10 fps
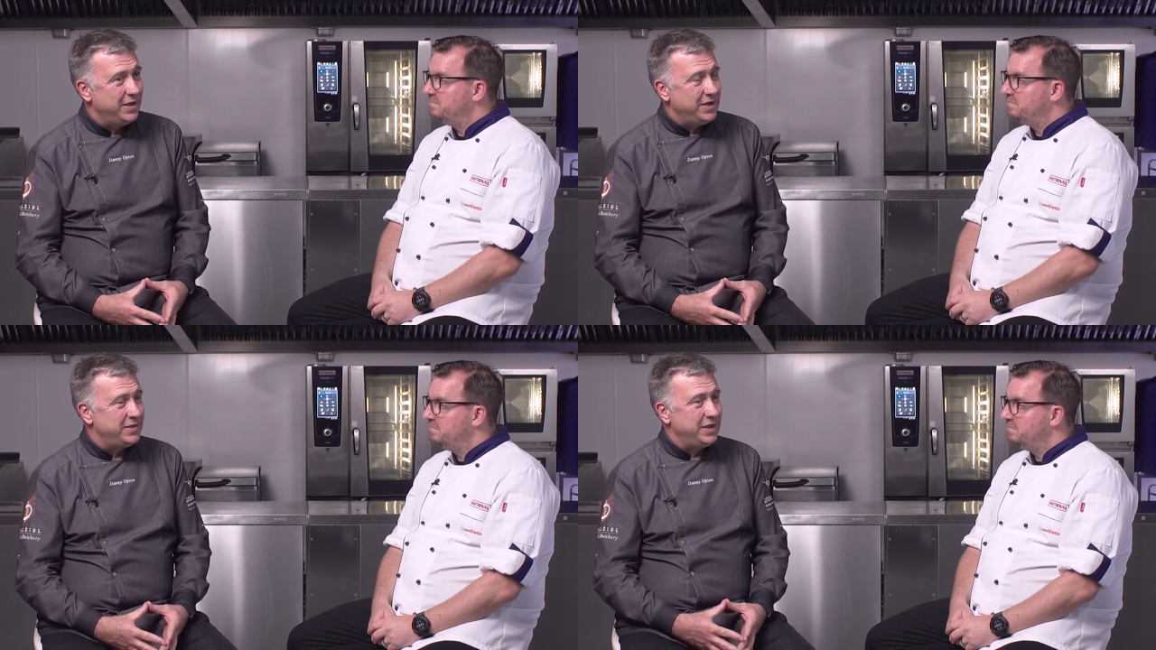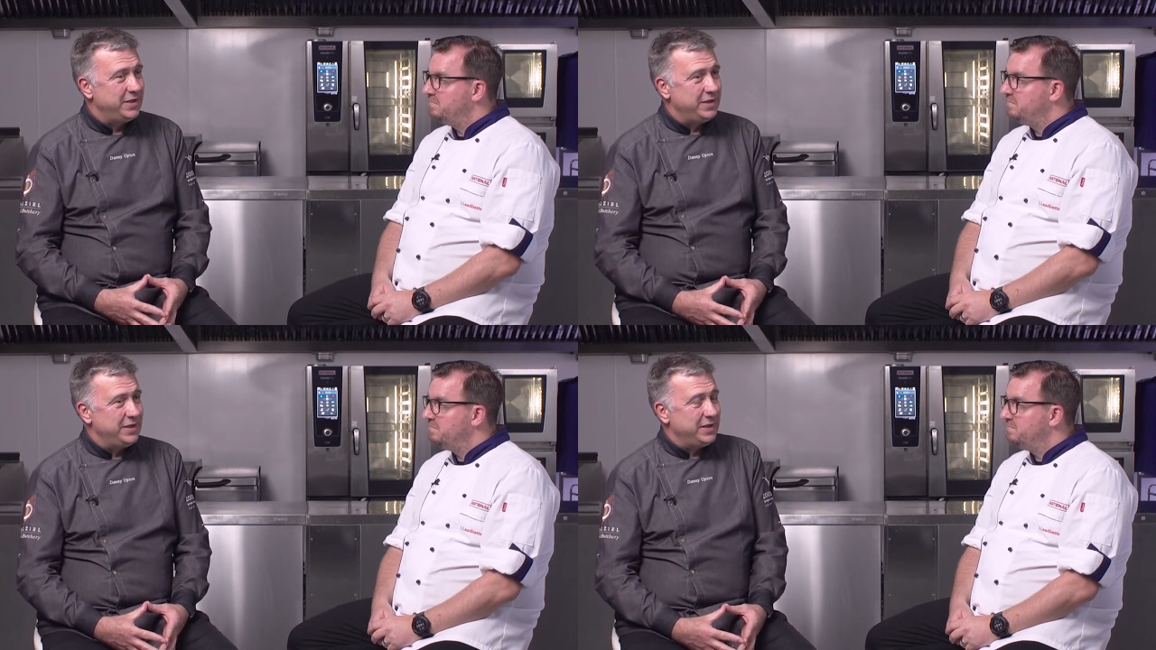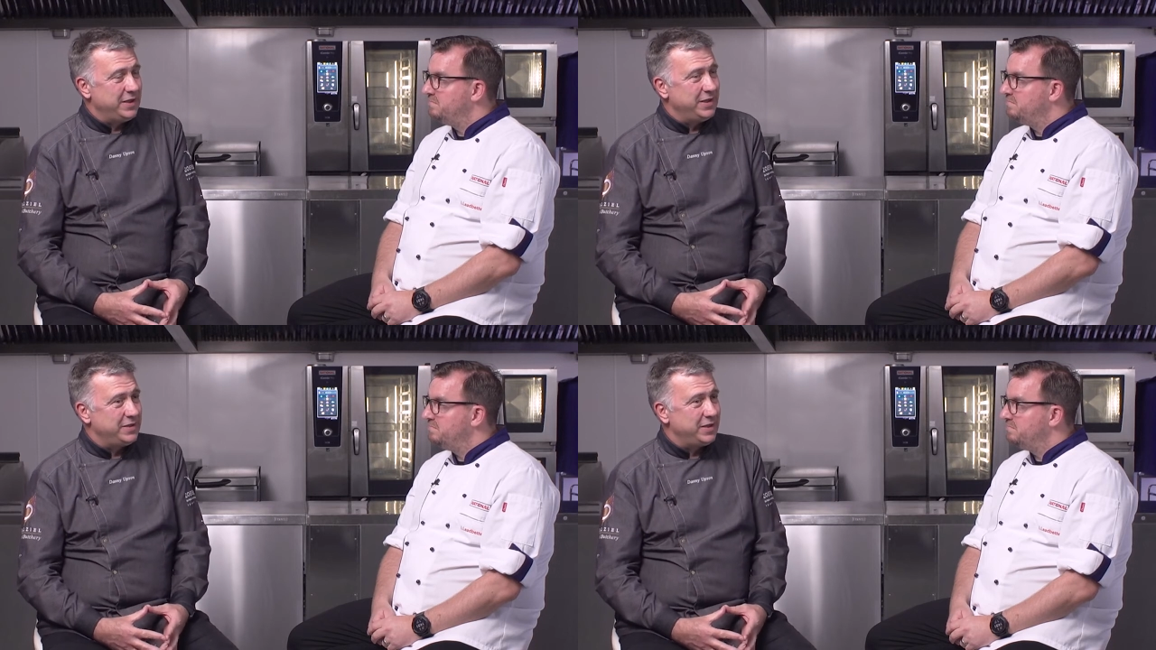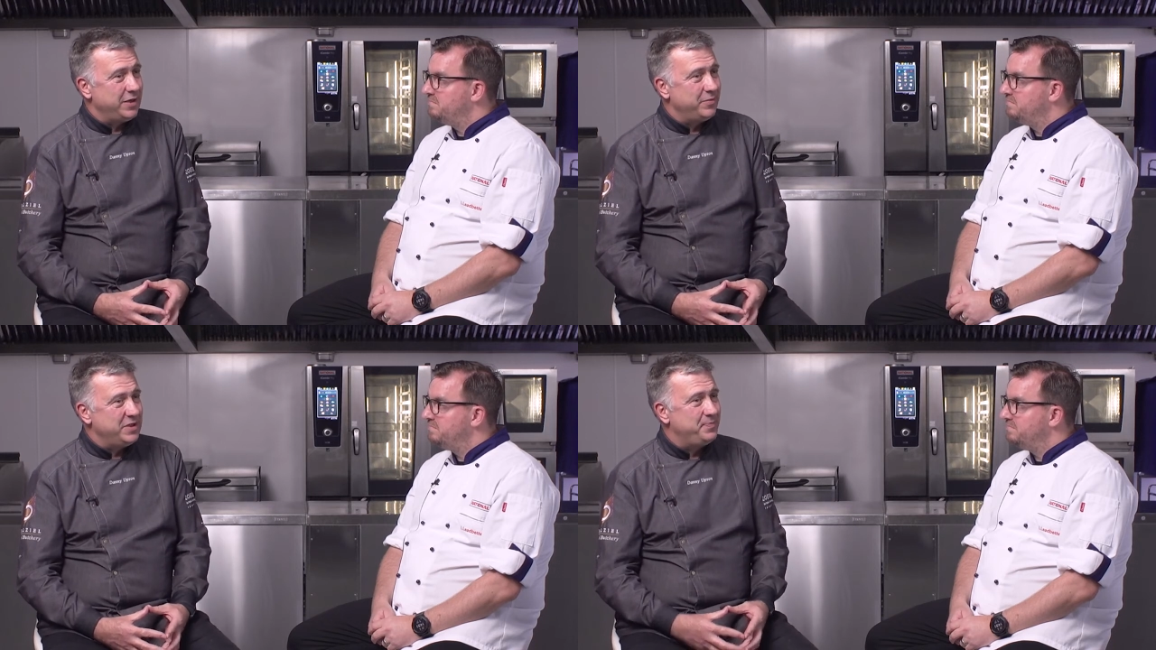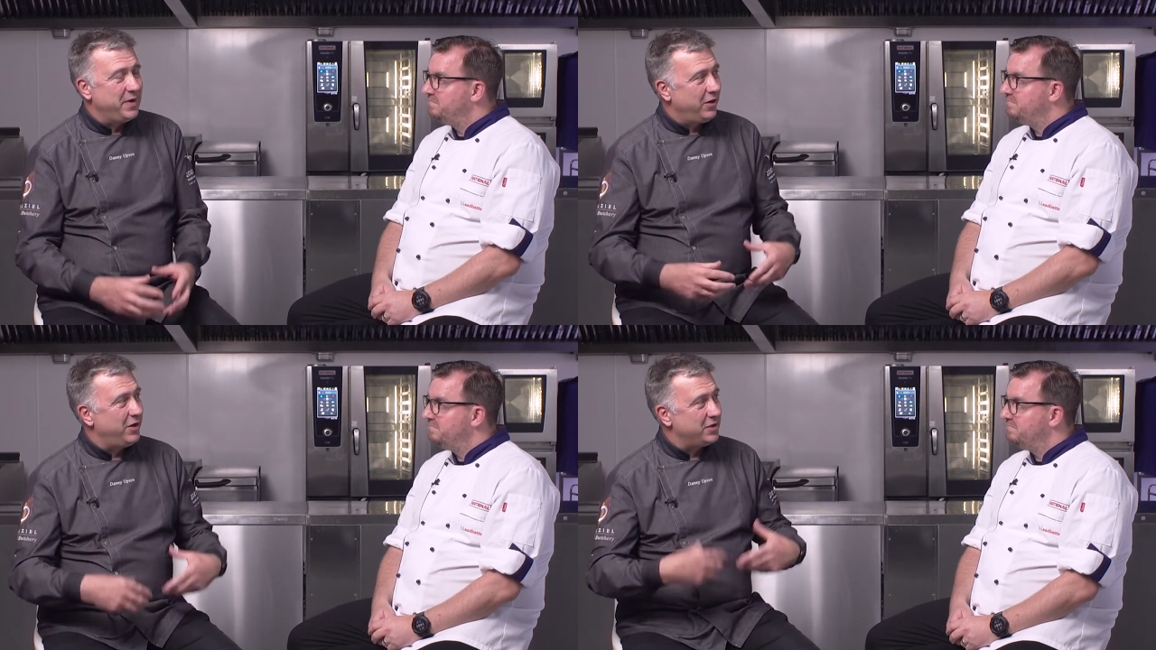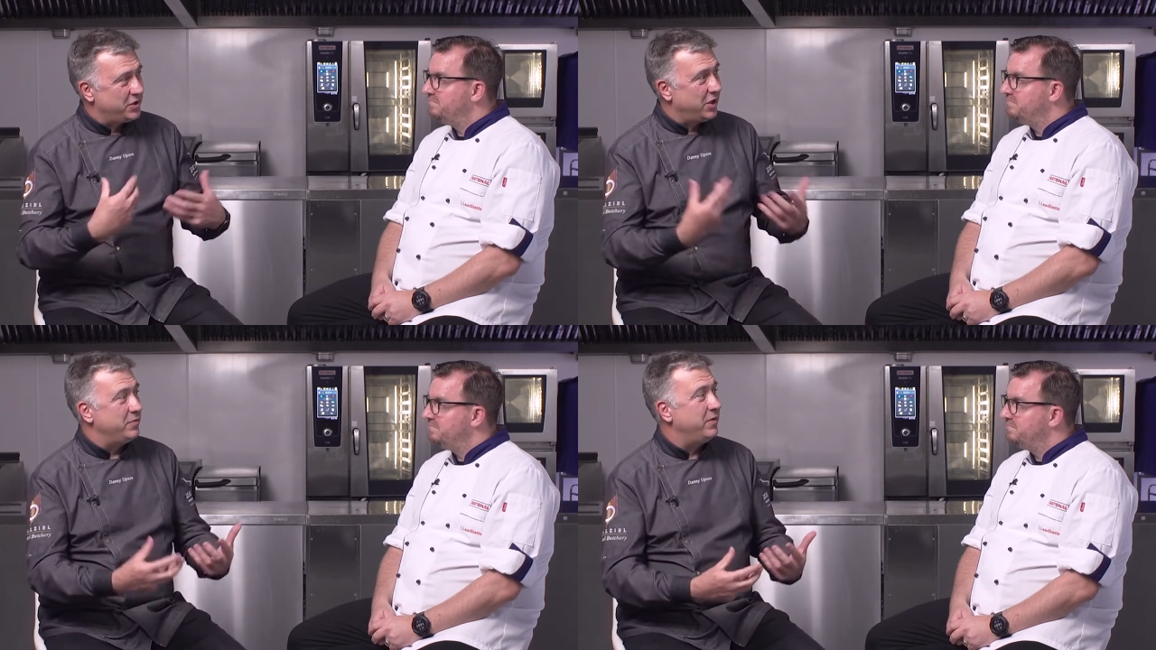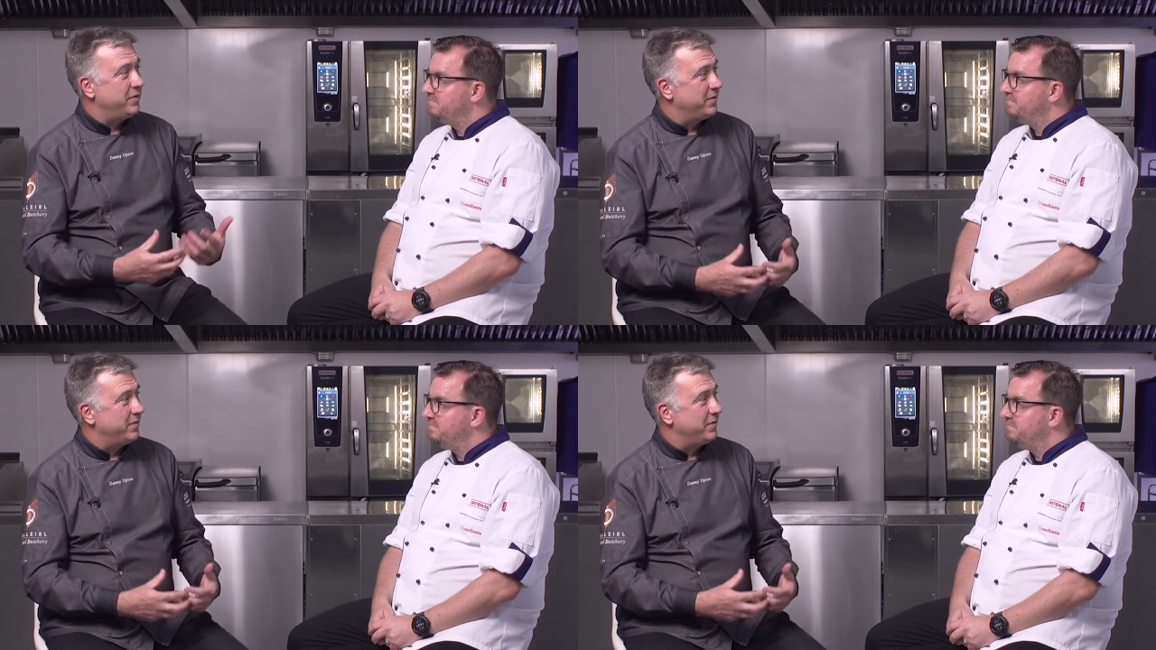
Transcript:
Speaker 1: is that it, it, you know we spend a lot of time with them.